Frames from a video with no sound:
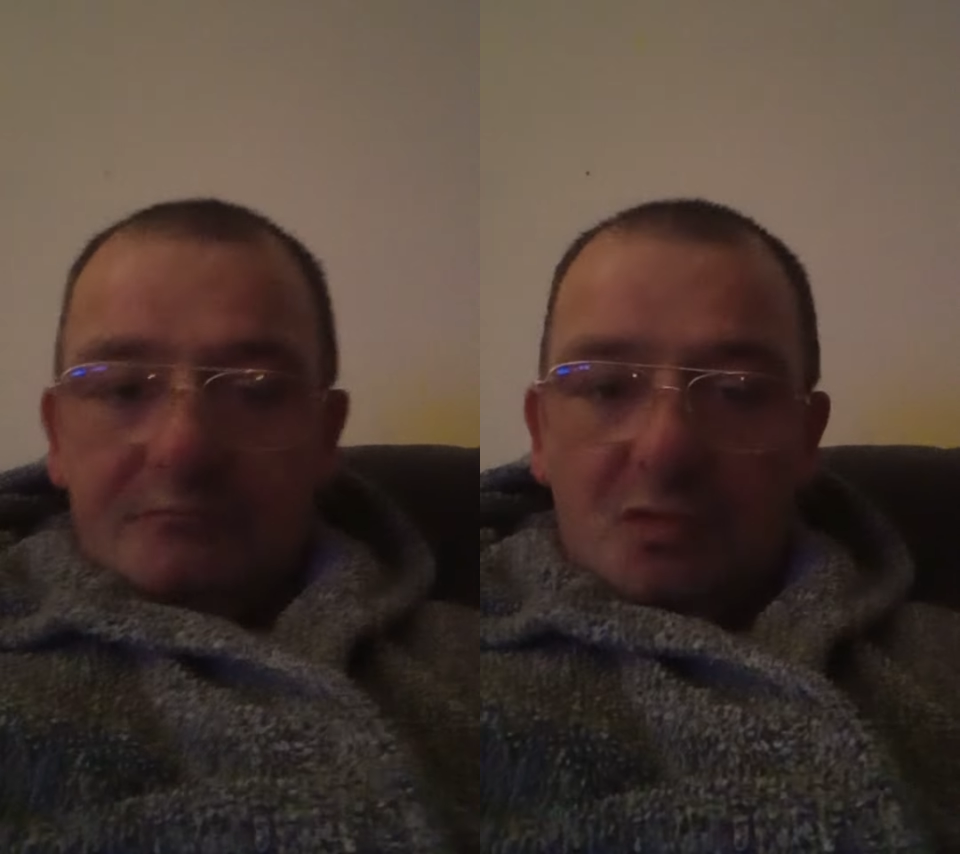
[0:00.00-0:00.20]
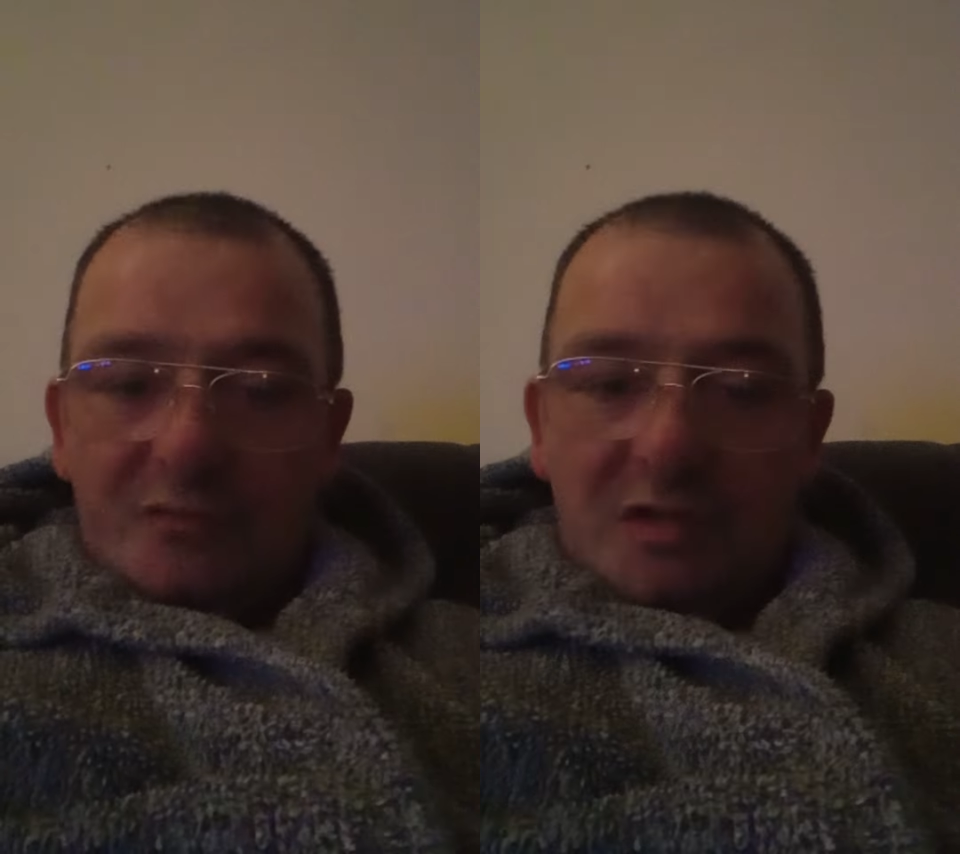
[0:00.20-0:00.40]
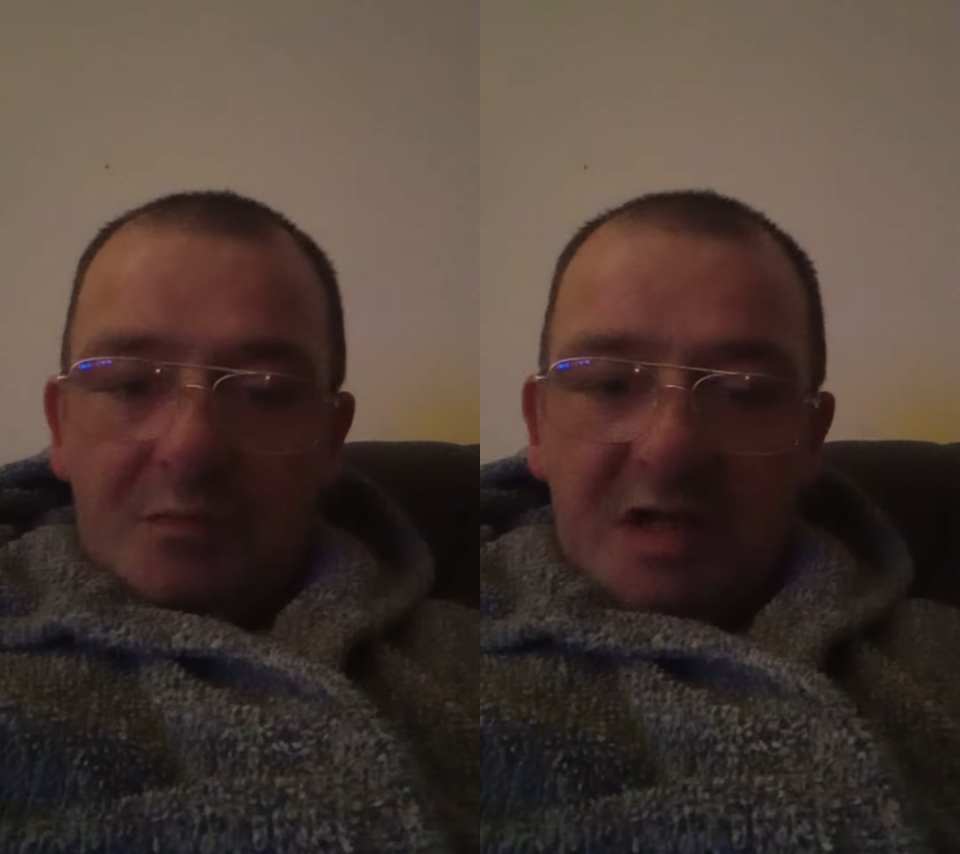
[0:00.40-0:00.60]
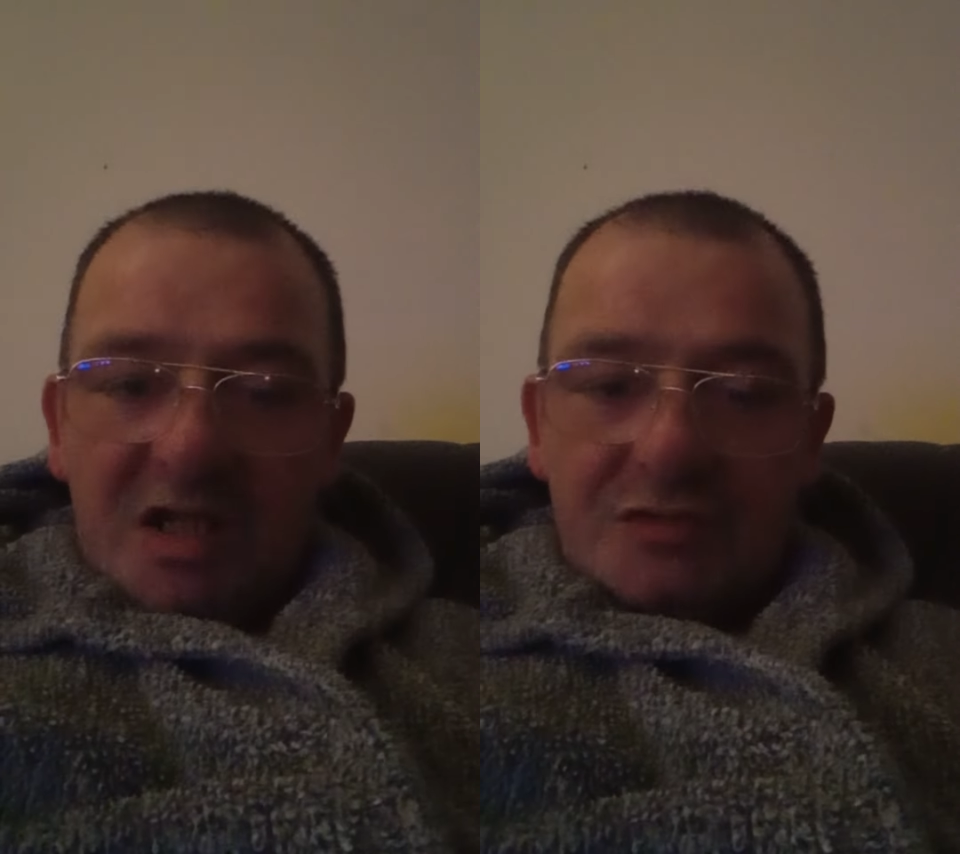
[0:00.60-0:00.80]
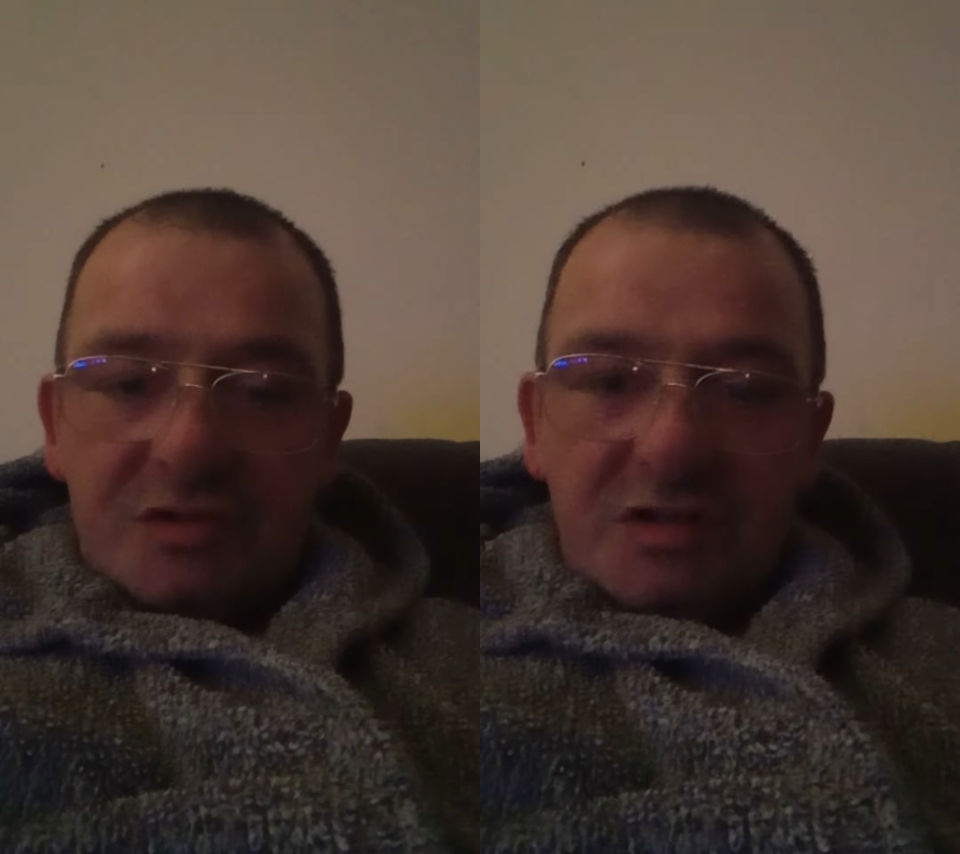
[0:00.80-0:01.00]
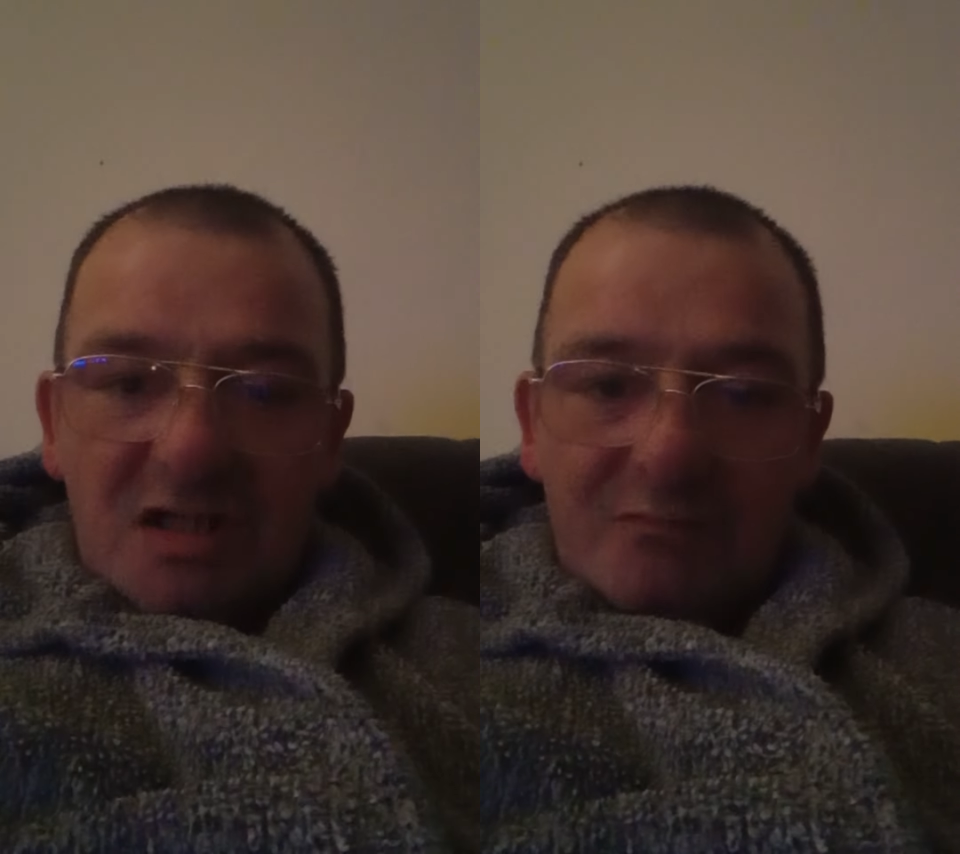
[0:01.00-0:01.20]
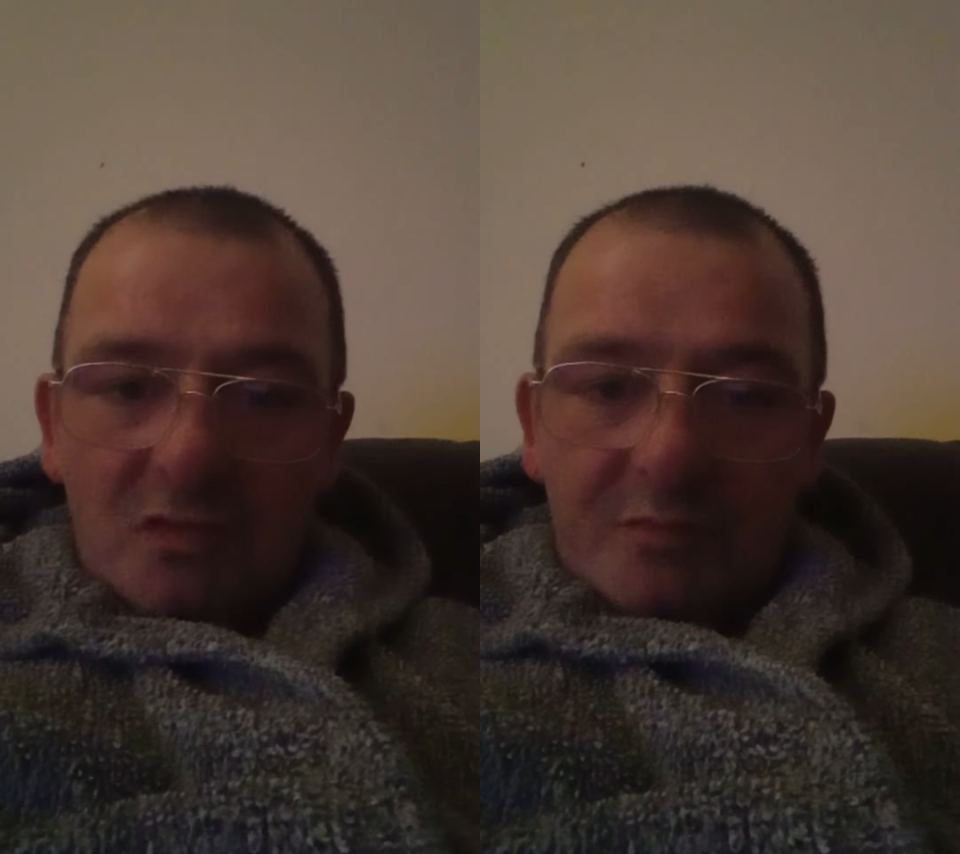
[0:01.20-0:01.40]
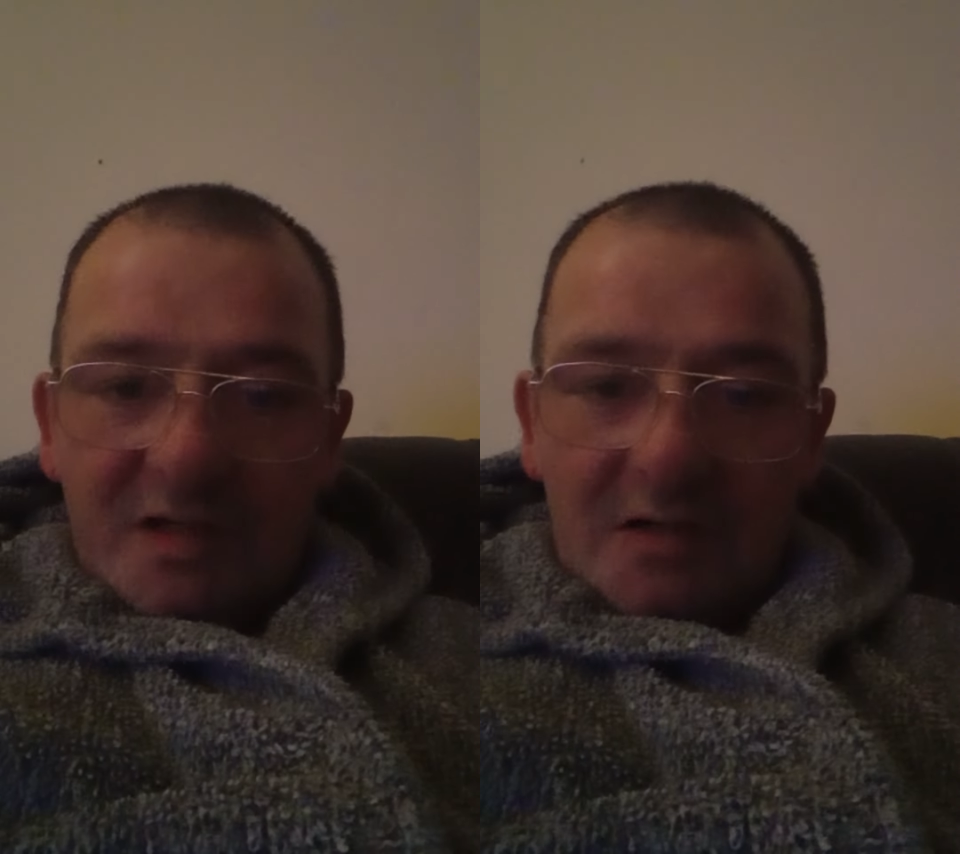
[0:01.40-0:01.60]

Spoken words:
Moved to Preston, then moved me